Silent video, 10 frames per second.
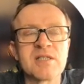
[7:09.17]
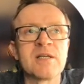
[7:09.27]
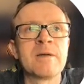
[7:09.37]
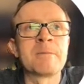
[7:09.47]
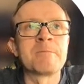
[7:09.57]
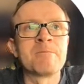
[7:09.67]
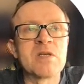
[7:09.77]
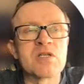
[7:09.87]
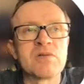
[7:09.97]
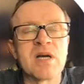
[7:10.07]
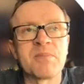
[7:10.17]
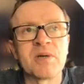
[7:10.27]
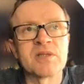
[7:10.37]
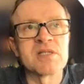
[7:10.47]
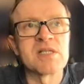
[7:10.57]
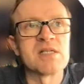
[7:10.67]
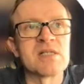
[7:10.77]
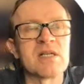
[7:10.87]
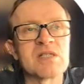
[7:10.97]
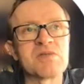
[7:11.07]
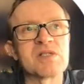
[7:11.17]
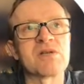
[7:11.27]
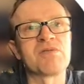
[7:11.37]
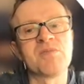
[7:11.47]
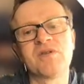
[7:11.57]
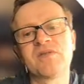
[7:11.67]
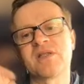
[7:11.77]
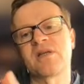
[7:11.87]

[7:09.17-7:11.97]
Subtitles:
So we hypothesized that as we start removing the carp,